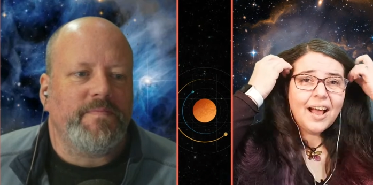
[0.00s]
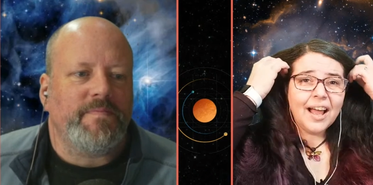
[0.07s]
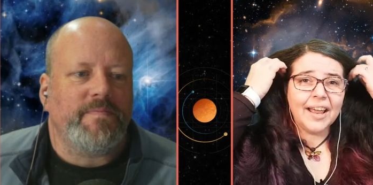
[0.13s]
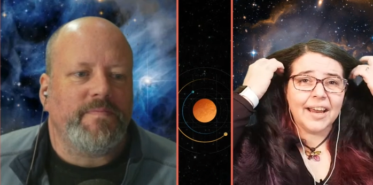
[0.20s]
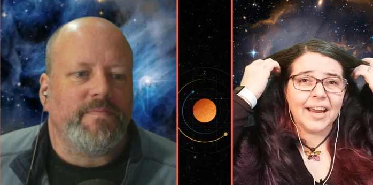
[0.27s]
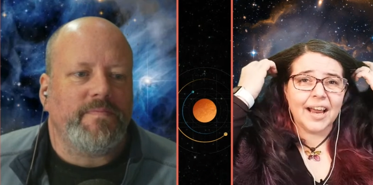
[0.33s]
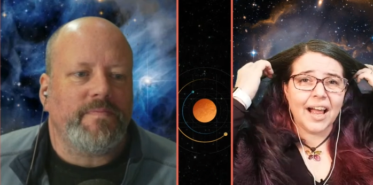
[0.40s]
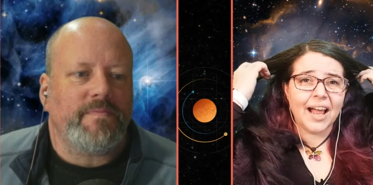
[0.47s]

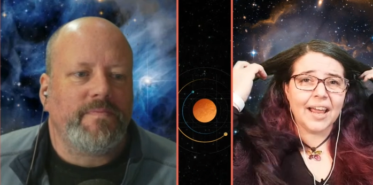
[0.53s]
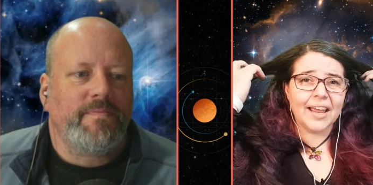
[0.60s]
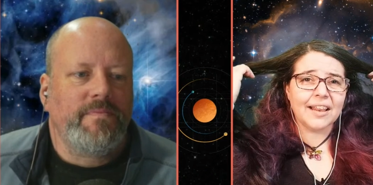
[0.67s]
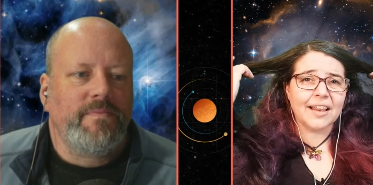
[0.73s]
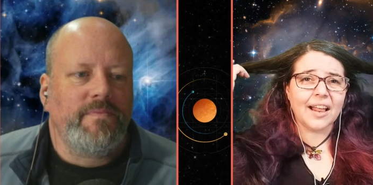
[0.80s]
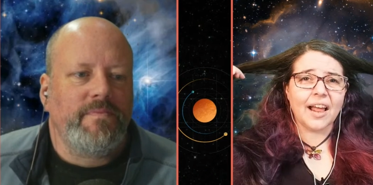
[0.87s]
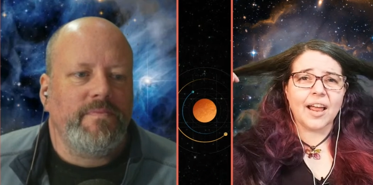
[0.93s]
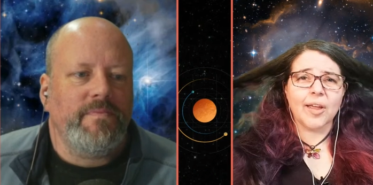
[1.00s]
Speaker 1: I
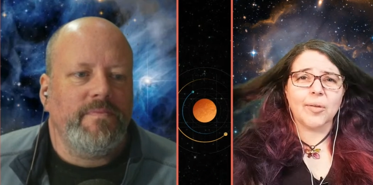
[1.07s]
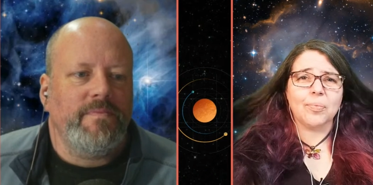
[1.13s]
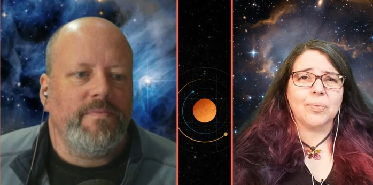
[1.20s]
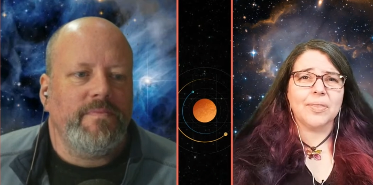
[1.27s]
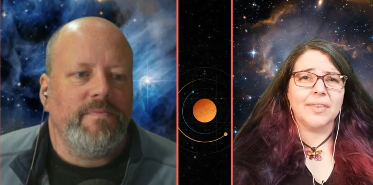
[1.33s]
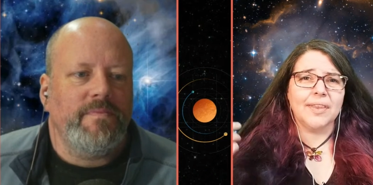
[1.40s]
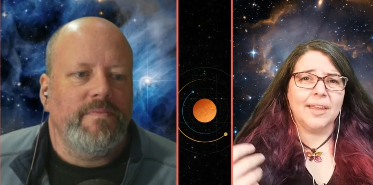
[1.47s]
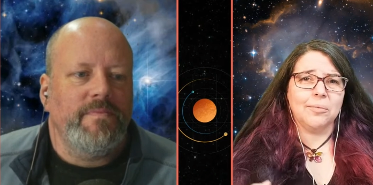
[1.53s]
I I
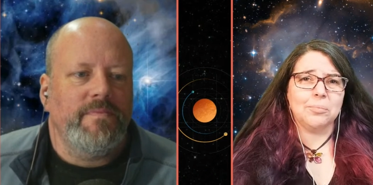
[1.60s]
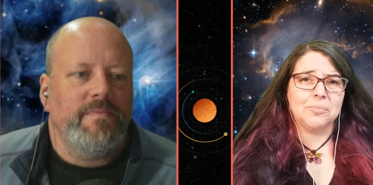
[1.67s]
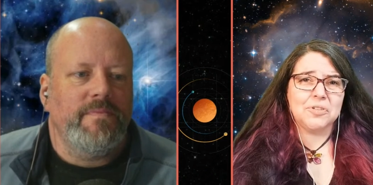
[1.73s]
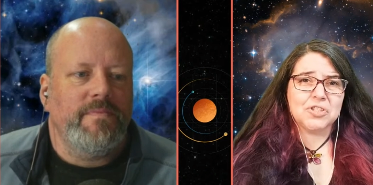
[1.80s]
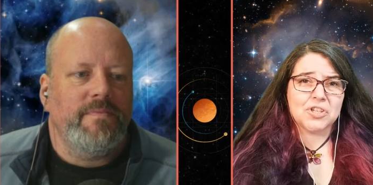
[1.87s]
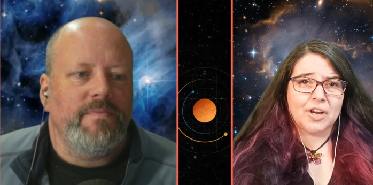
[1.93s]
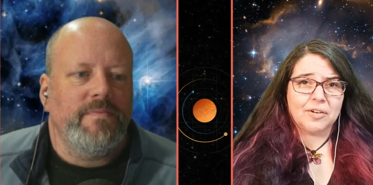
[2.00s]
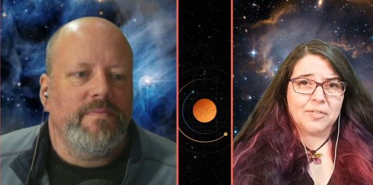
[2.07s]
am
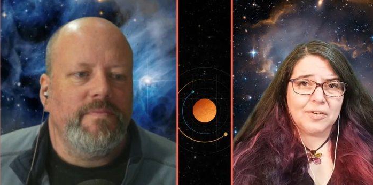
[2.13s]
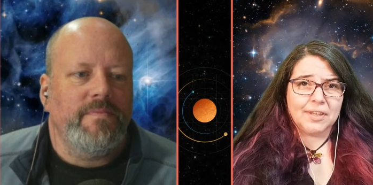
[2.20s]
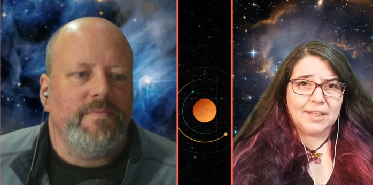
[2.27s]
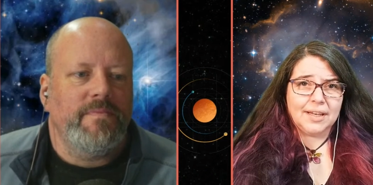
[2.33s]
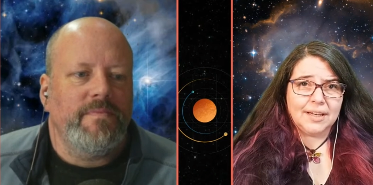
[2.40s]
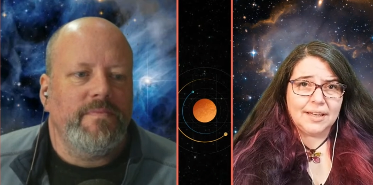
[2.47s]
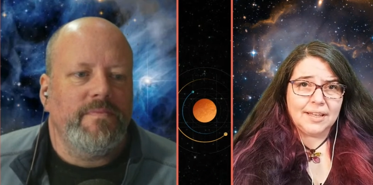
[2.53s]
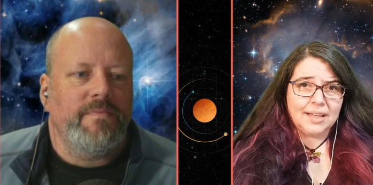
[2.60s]

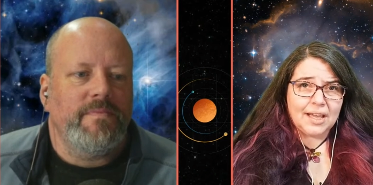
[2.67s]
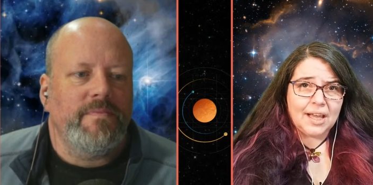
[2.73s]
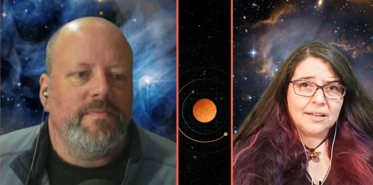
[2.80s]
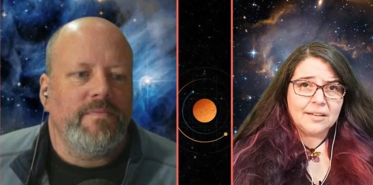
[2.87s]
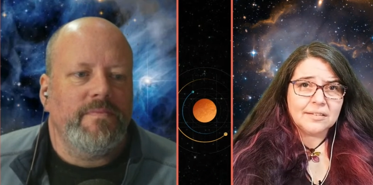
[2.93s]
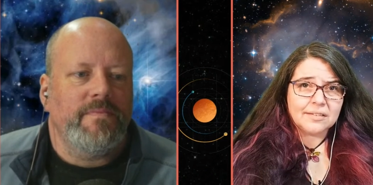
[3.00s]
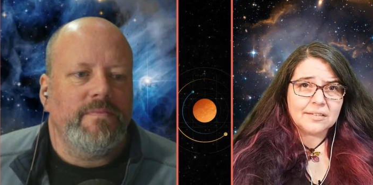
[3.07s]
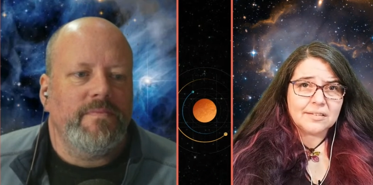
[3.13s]
generally
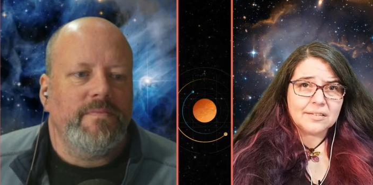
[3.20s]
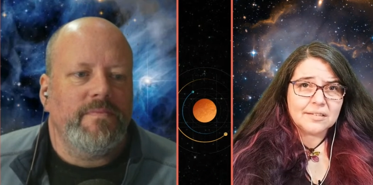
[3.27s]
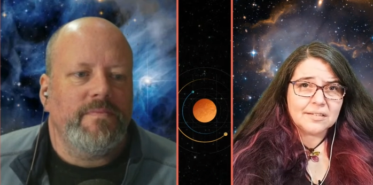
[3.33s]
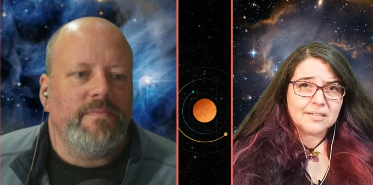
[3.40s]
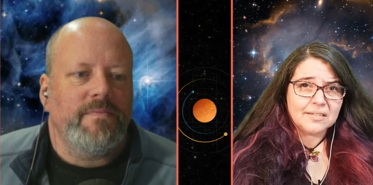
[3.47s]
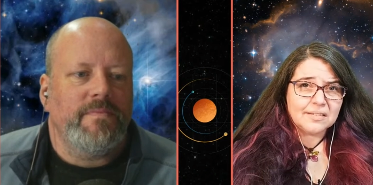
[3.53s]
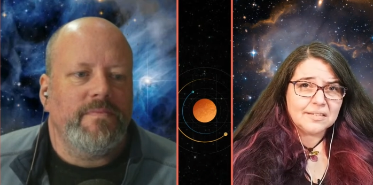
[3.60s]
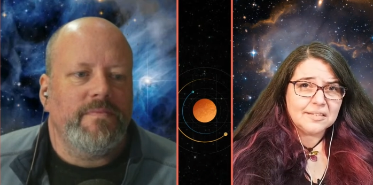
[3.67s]
against
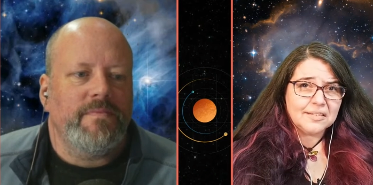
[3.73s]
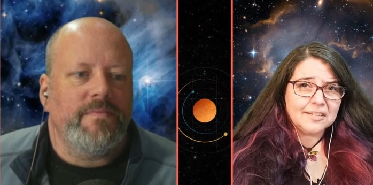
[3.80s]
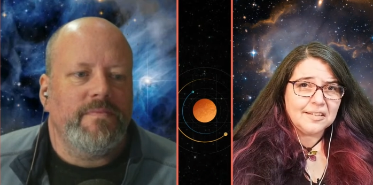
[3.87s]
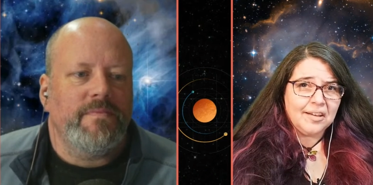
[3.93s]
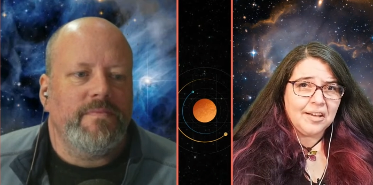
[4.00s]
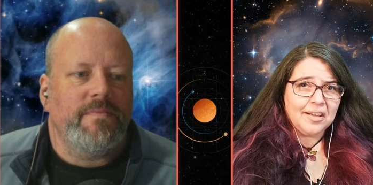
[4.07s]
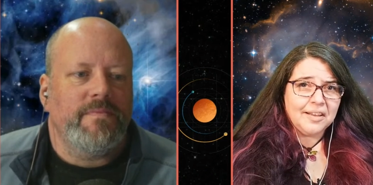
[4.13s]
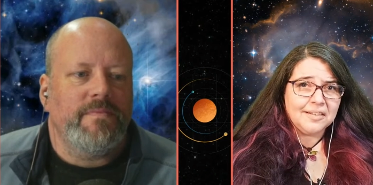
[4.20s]

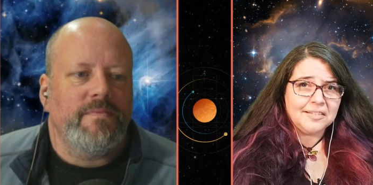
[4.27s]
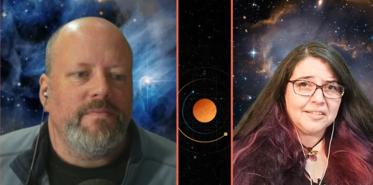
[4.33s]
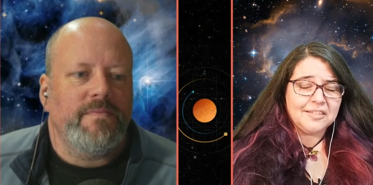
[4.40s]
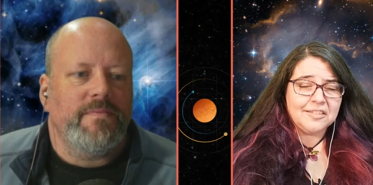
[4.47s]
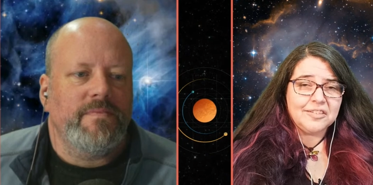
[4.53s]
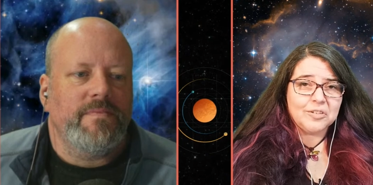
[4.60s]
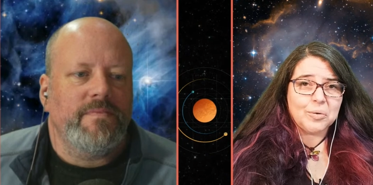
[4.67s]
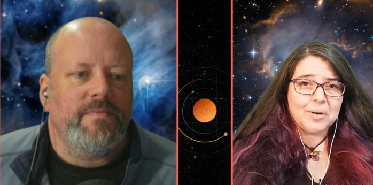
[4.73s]
uh,
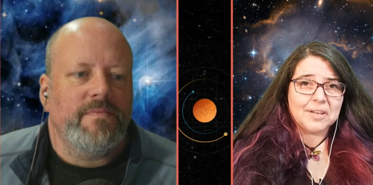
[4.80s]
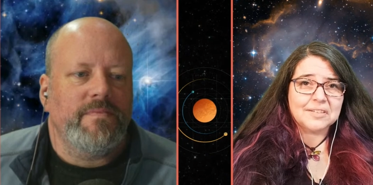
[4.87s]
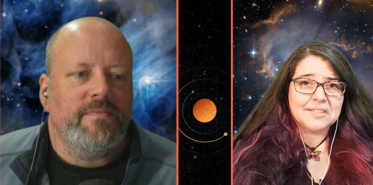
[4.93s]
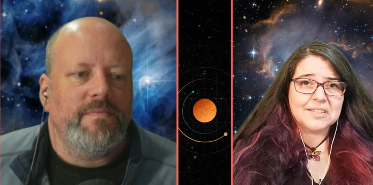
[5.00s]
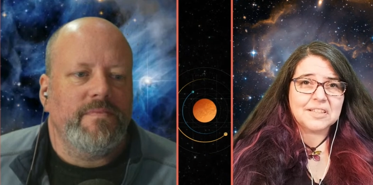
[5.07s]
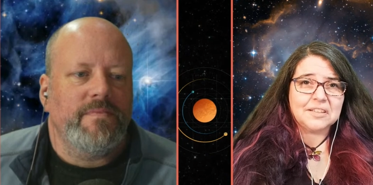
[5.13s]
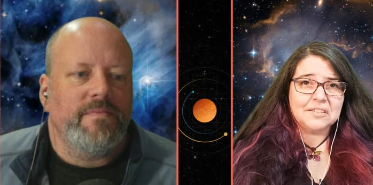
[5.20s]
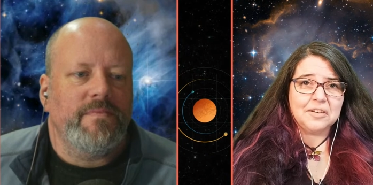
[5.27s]
doing
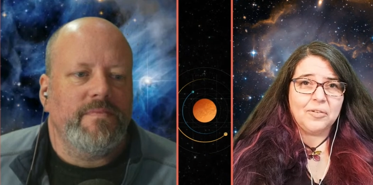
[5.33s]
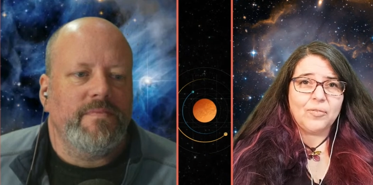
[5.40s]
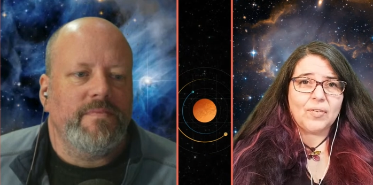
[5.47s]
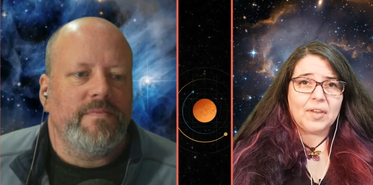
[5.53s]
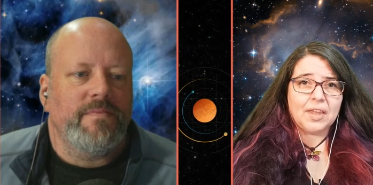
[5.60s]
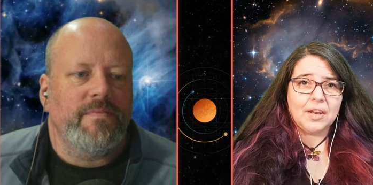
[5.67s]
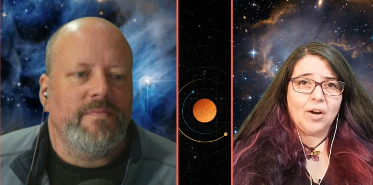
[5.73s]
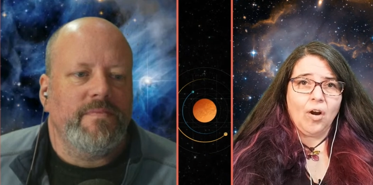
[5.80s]

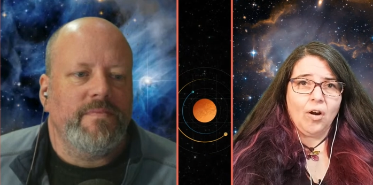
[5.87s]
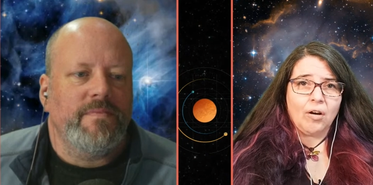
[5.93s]
significant